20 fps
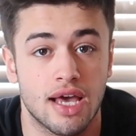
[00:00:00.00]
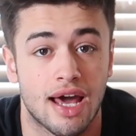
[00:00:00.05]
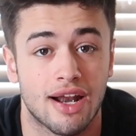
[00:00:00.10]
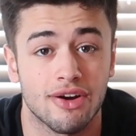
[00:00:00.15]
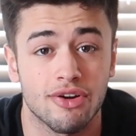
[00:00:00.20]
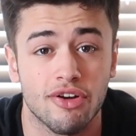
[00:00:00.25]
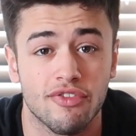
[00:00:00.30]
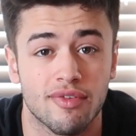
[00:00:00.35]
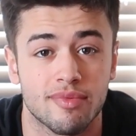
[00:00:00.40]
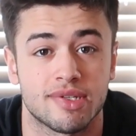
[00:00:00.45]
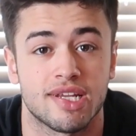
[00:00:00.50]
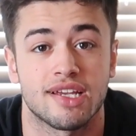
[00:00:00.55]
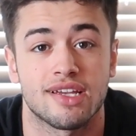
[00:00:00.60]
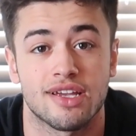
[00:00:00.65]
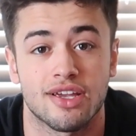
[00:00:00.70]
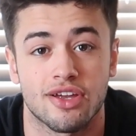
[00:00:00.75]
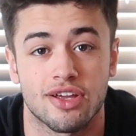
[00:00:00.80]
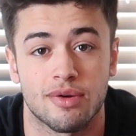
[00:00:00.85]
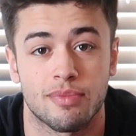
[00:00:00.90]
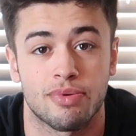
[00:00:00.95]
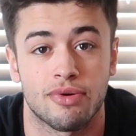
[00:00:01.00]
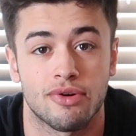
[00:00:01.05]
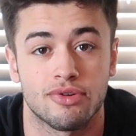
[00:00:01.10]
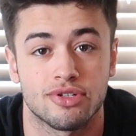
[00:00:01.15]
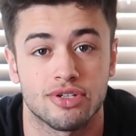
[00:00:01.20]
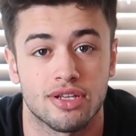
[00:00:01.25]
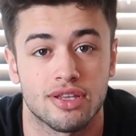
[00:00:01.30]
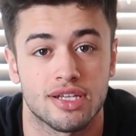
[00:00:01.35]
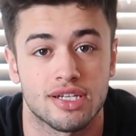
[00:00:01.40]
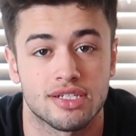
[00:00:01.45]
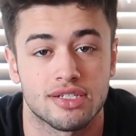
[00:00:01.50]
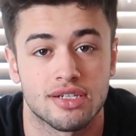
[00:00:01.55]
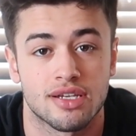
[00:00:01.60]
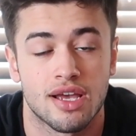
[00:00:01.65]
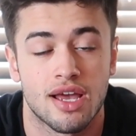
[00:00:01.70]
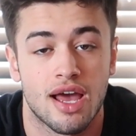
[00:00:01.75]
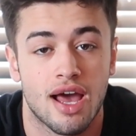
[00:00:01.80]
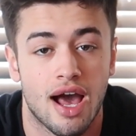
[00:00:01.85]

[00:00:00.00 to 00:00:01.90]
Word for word: I don't know if I'm taking a good approach on this.